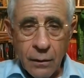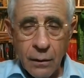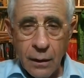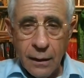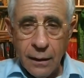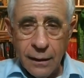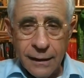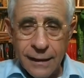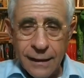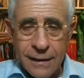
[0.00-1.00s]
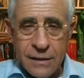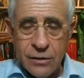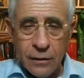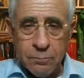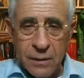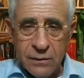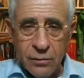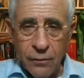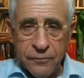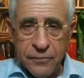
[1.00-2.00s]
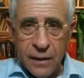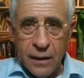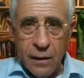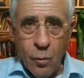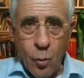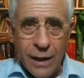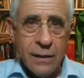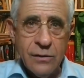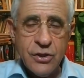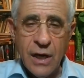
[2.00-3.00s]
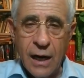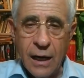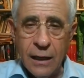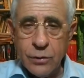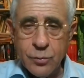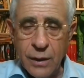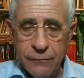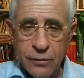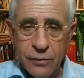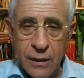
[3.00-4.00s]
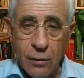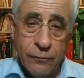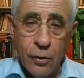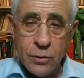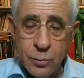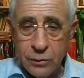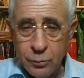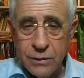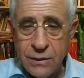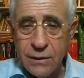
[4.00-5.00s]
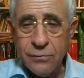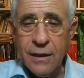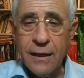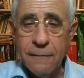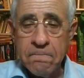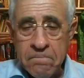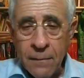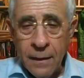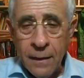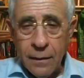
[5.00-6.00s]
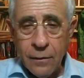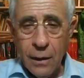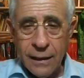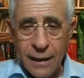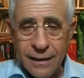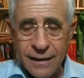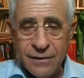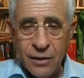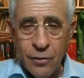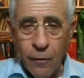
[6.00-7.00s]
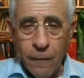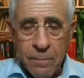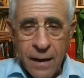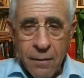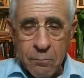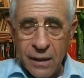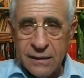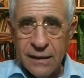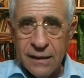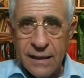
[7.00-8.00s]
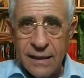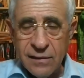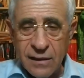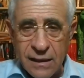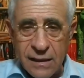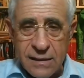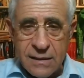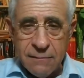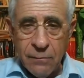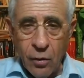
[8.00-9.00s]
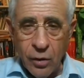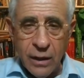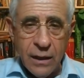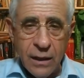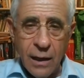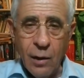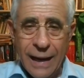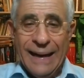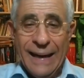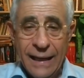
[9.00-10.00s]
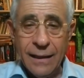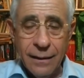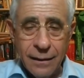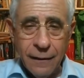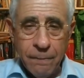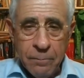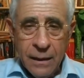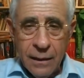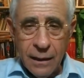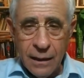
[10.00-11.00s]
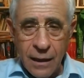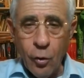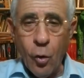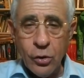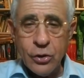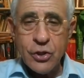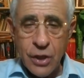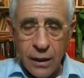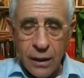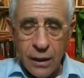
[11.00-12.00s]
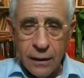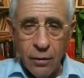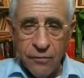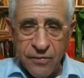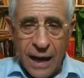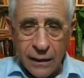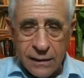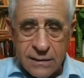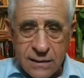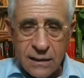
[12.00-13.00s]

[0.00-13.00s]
It's not a matter of one jihad which we have today. Of course, what you see today, I can't ignore, but it is only a link in a long chain of violence